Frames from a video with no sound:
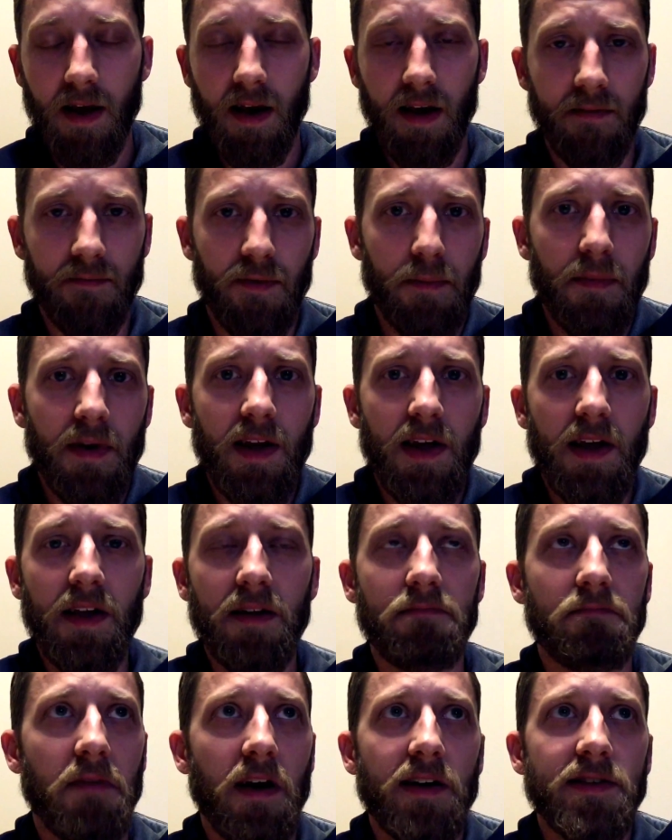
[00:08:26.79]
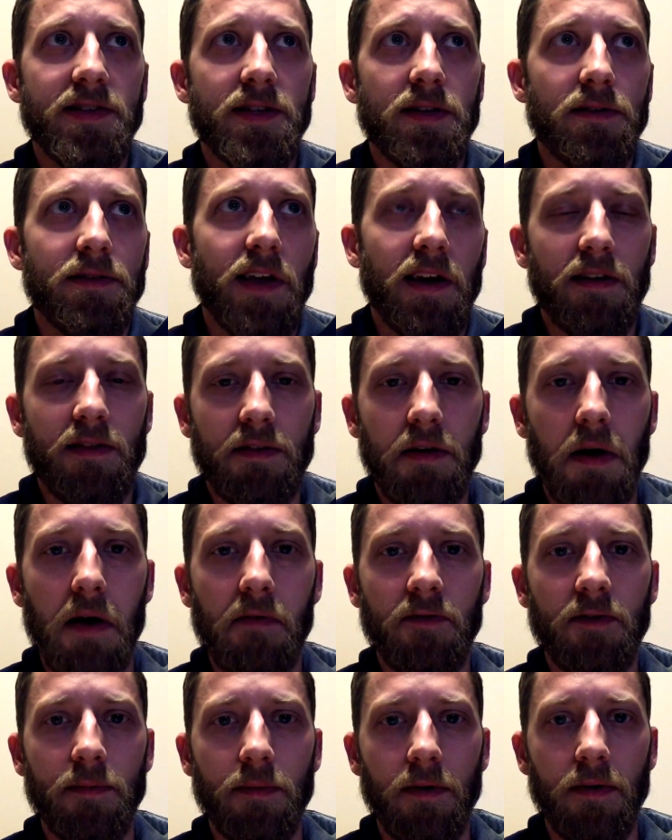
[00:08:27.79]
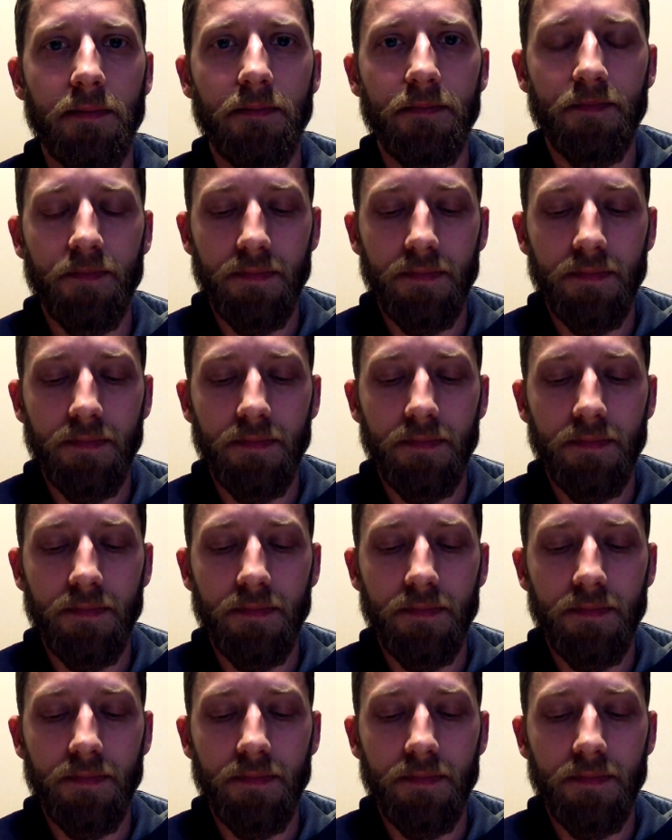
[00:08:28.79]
And for me, I still think it's comfortable.